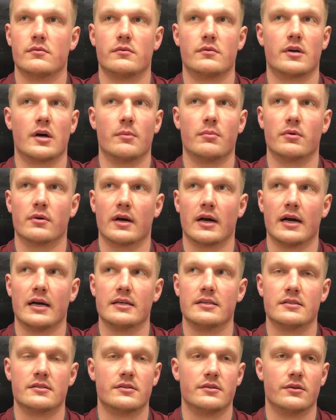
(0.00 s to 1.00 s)
Couple
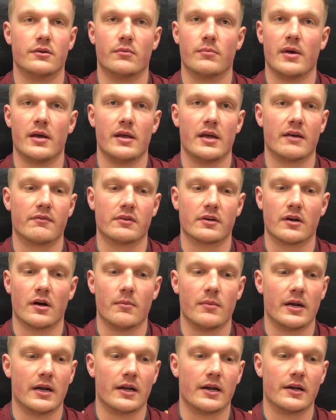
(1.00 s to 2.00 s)
guys, you know, may have to
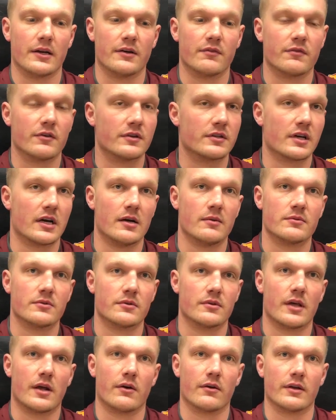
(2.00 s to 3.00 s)
come in at a different time,
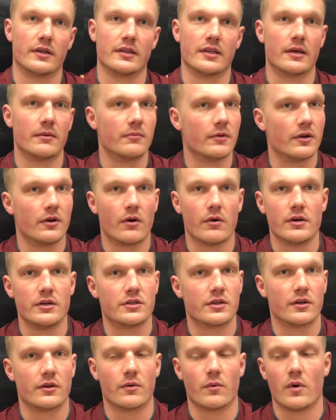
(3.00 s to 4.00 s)
so that'll get them to know
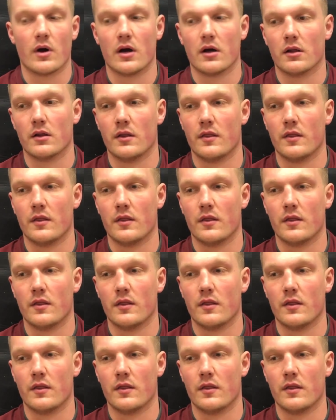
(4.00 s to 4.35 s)
each other well.